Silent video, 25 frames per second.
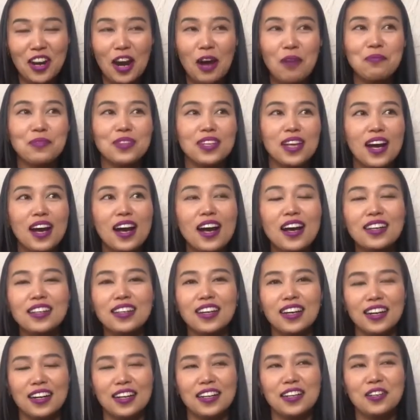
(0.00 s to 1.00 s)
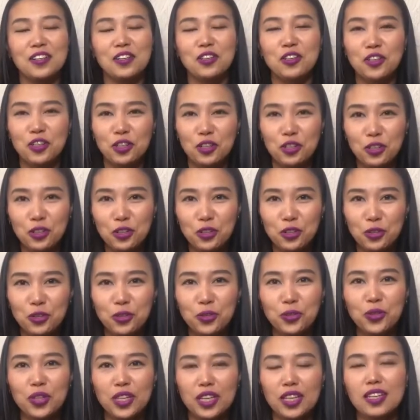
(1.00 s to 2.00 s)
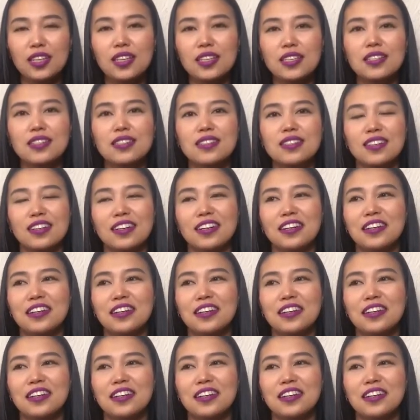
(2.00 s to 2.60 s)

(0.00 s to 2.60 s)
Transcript: I'm not a girl who is